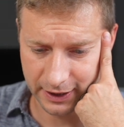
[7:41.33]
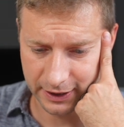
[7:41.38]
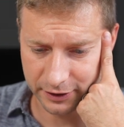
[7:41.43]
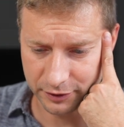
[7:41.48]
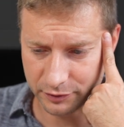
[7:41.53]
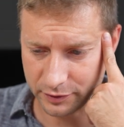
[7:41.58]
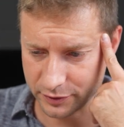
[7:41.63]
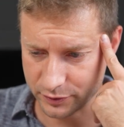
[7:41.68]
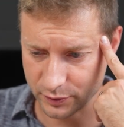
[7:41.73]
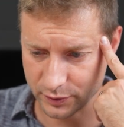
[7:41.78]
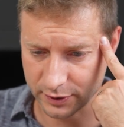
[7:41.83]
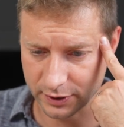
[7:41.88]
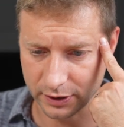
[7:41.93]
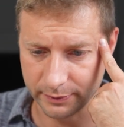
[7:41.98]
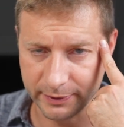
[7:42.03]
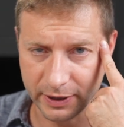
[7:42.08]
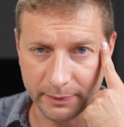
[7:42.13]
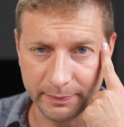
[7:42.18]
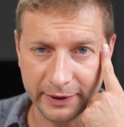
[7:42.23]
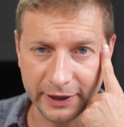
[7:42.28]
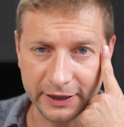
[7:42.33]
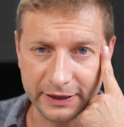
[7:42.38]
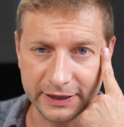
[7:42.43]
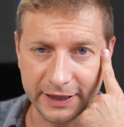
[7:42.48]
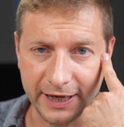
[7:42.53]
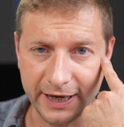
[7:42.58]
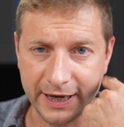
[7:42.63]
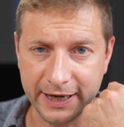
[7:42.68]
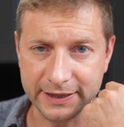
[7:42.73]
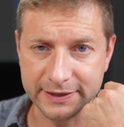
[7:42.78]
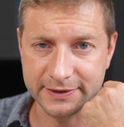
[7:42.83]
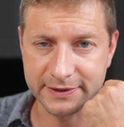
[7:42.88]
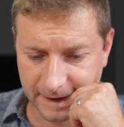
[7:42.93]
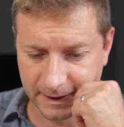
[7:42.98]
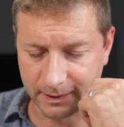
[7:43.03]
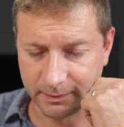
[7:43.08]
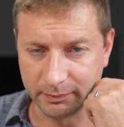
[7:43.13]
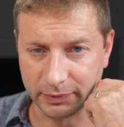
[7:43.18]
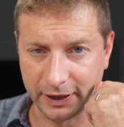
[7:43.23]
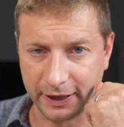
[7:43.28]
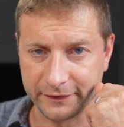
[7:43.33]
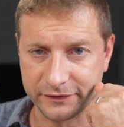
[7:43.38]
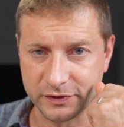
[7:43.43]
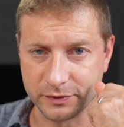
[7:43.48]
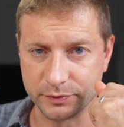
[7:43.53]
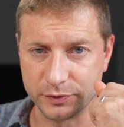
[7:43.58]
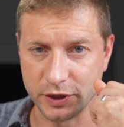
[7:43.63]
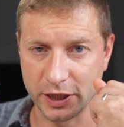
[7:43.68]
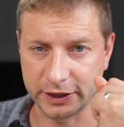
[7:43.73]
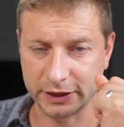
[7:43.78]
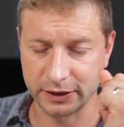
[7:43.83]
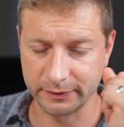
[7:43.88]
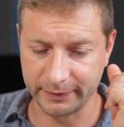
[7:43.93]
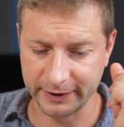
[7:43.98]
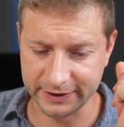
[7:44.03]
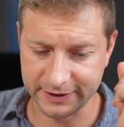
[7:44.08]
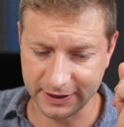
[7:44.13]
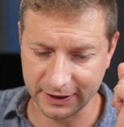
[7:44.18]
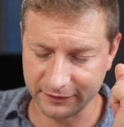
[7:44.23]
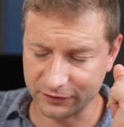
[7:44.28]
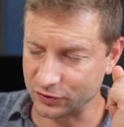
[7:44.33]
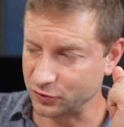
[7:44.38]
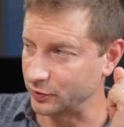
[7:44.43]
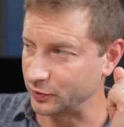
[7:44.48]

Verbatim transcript: I knew this was gonna be a pain in the ass, but I've subjected myself to